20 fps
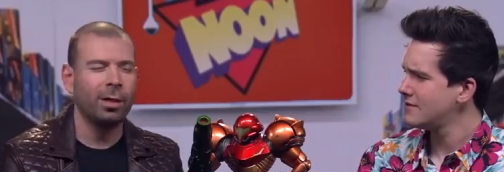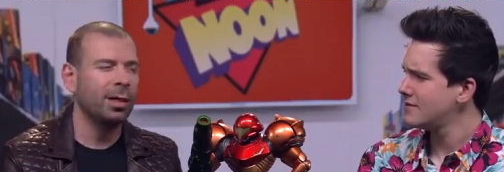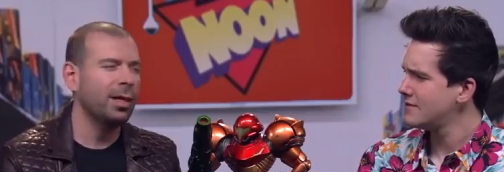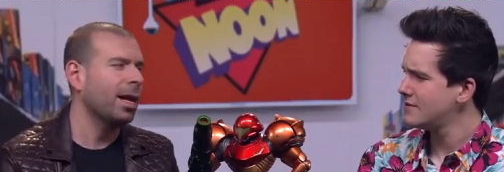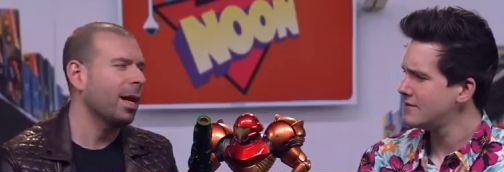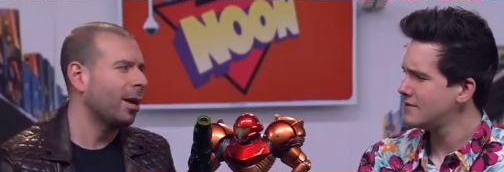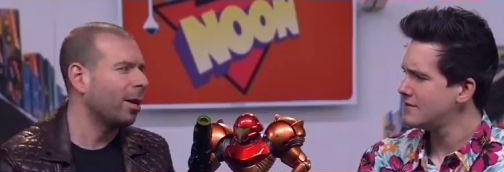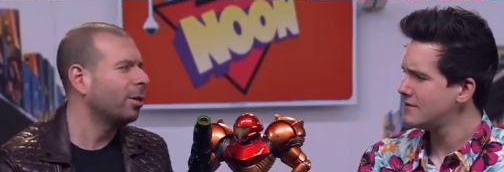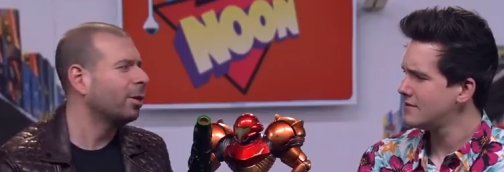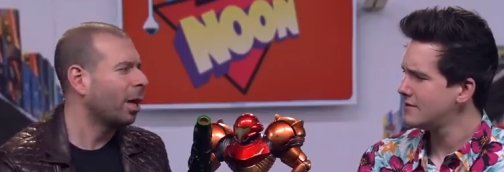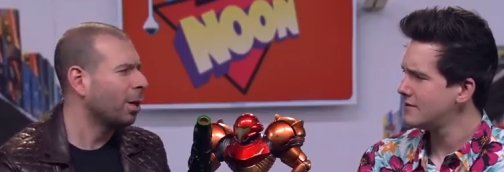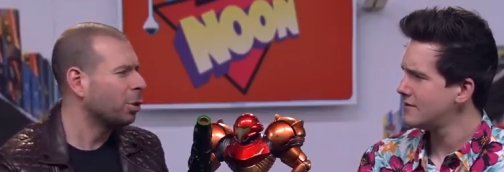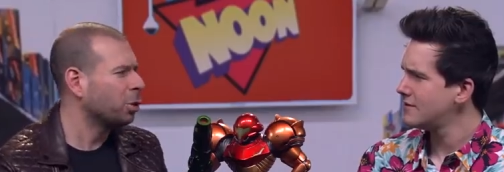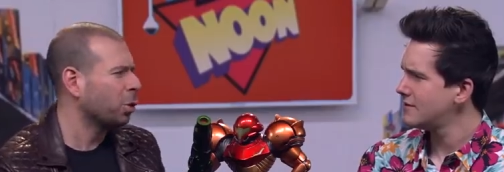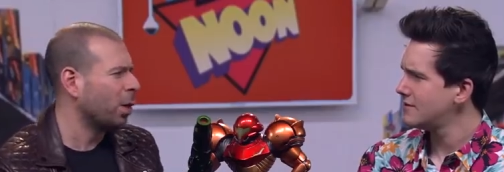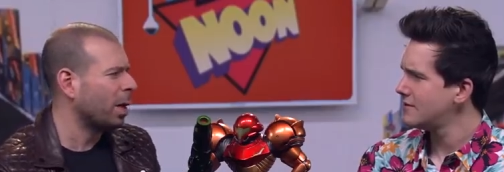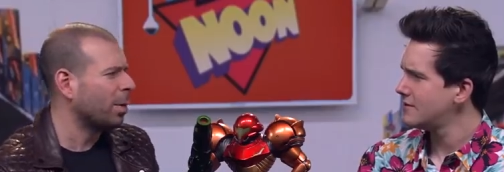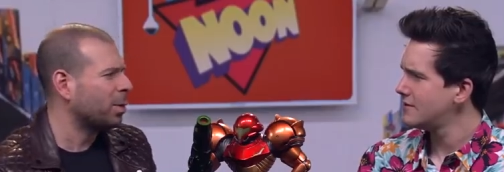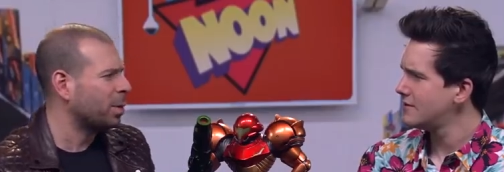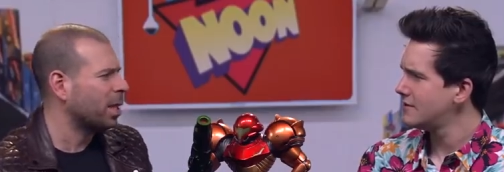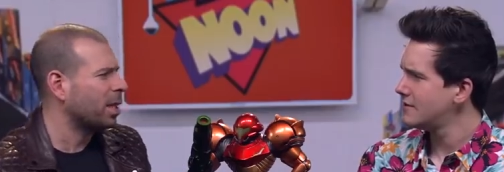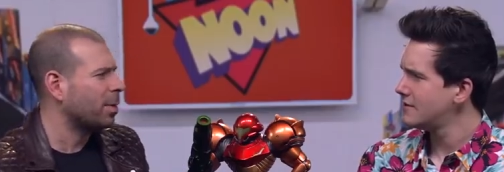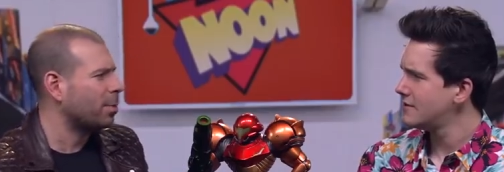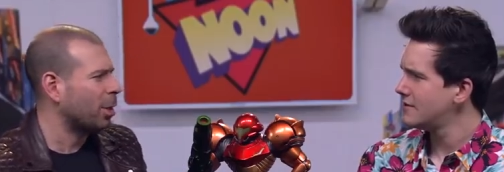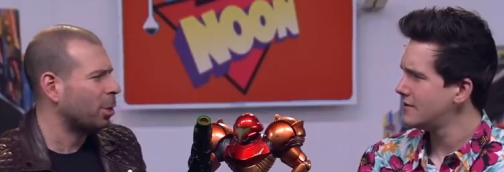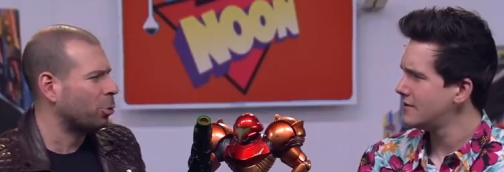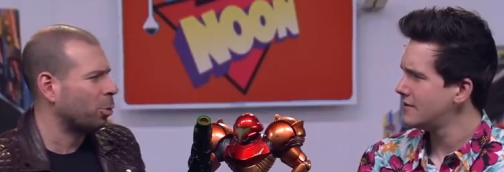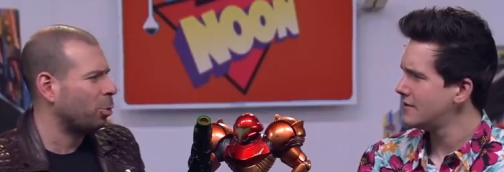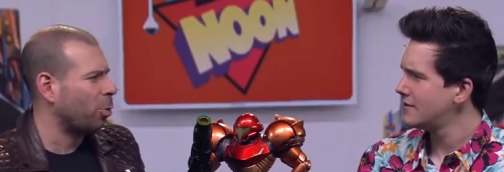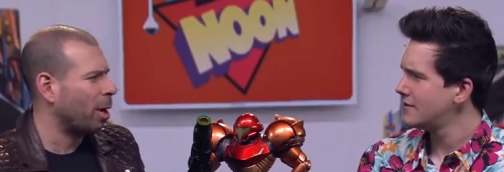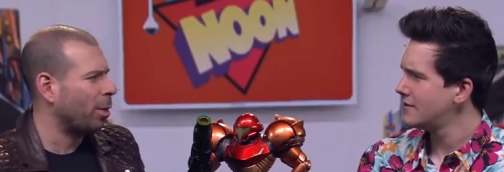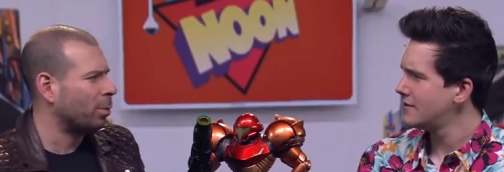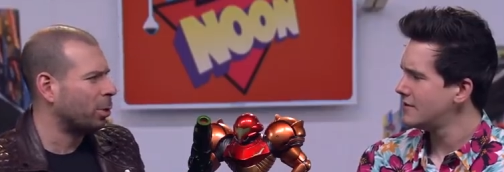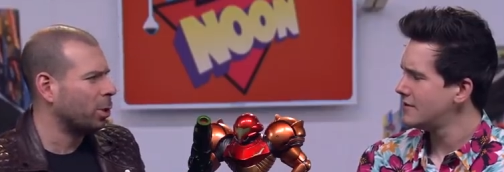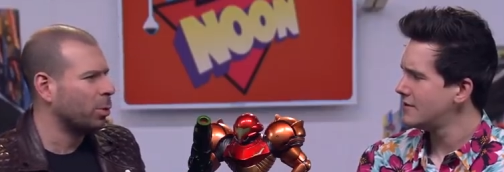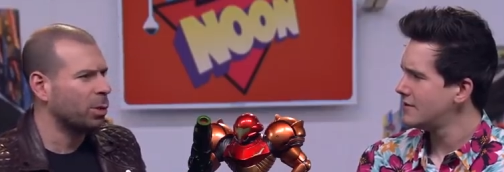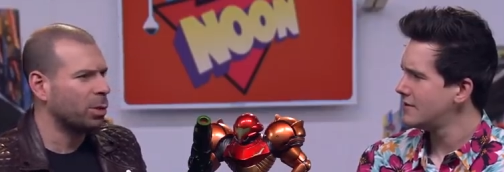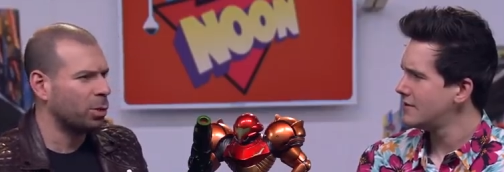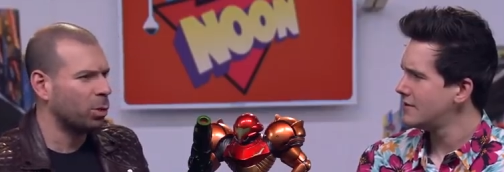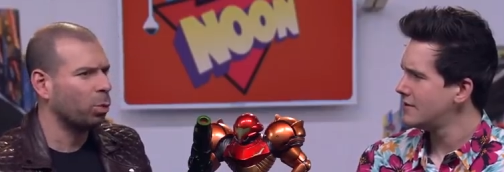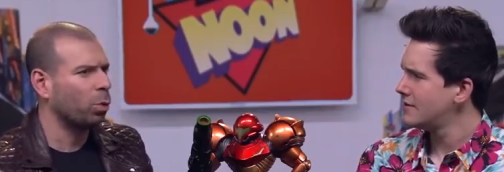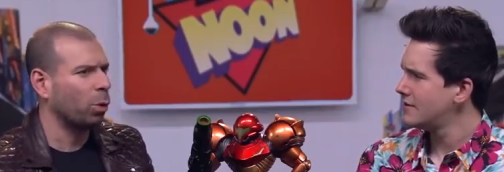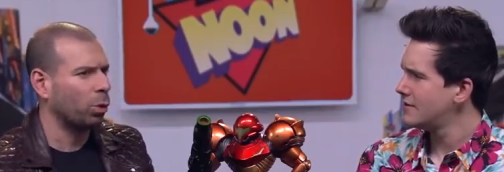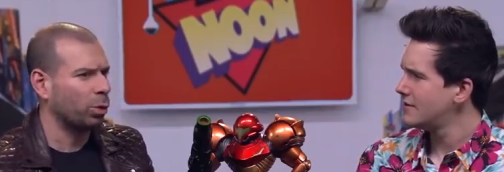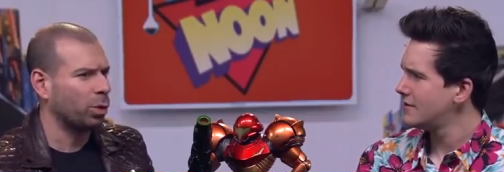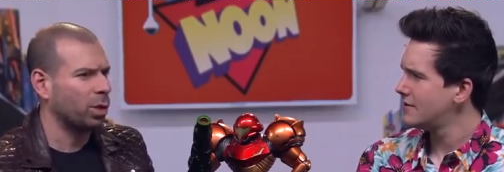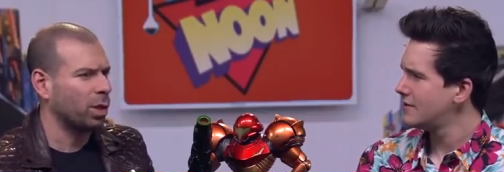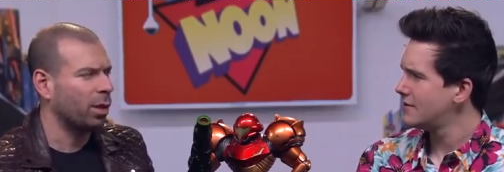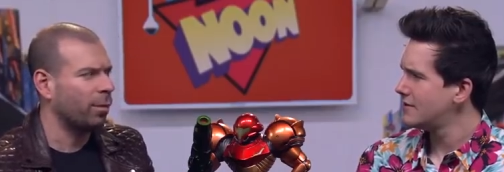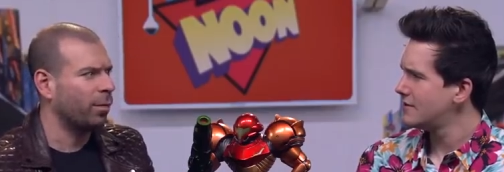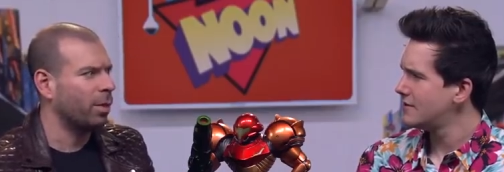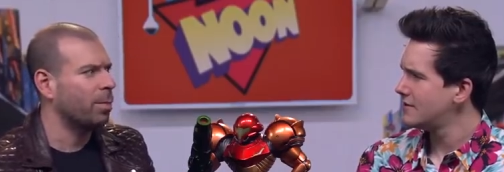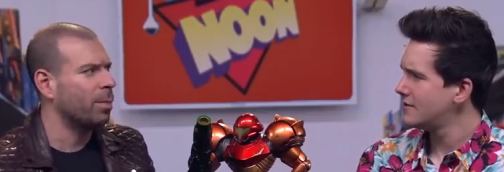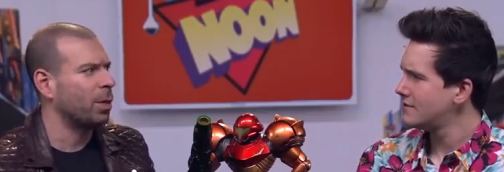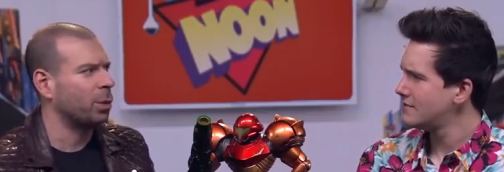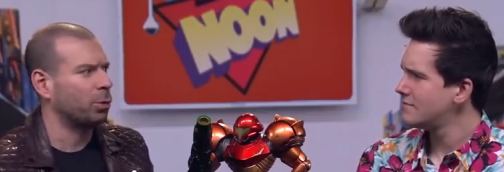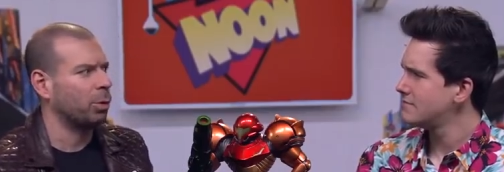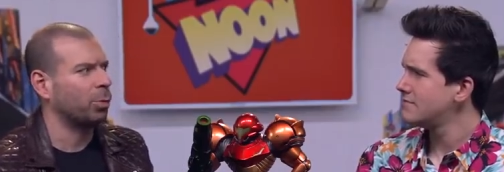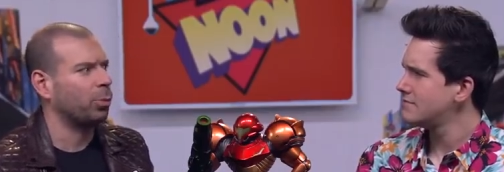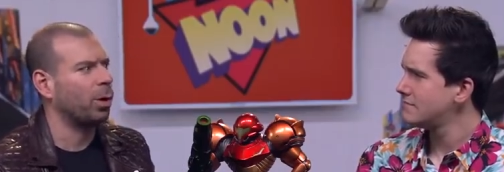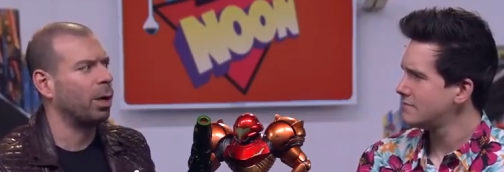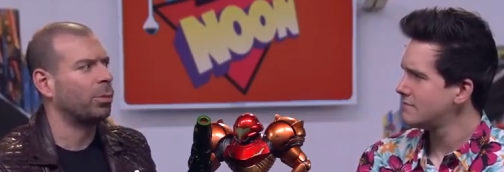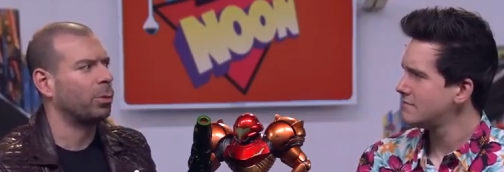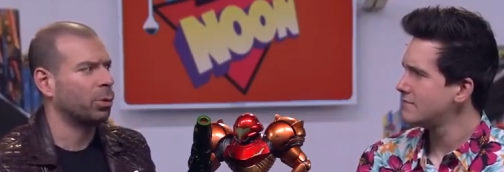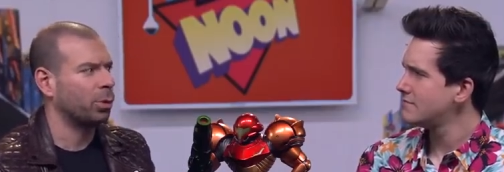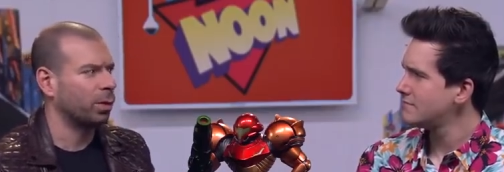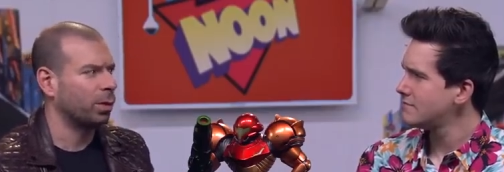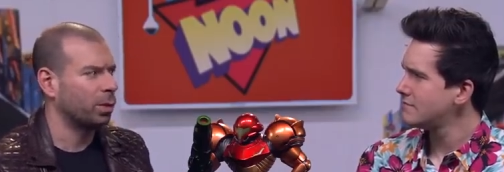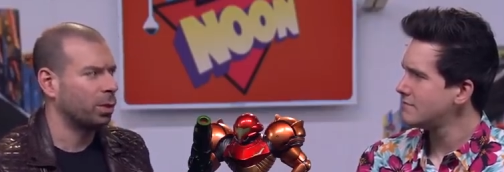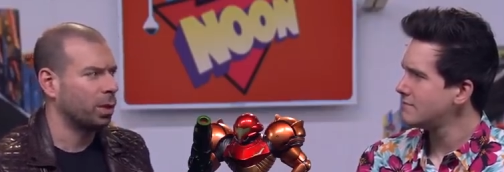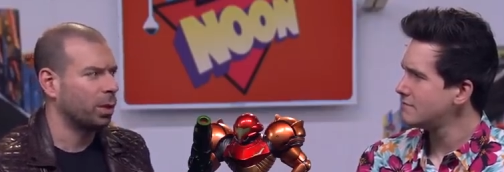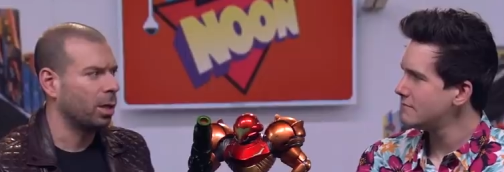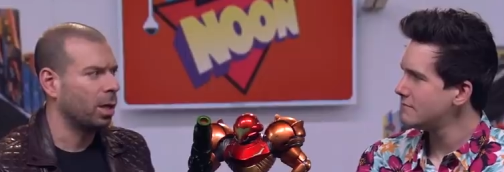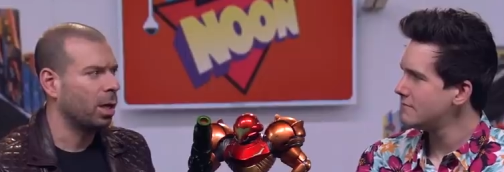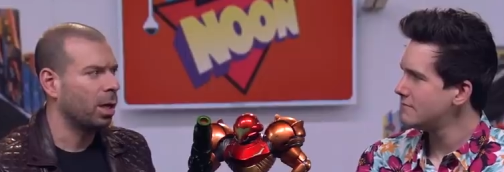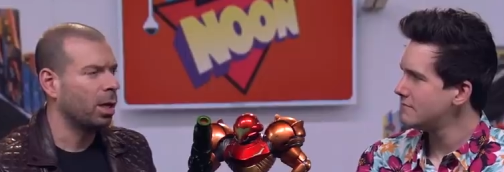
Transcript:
Speaker 1: yeah, I'll straight up say that Metroid Prime 2 is the worst of the Metroid Prime trilogy,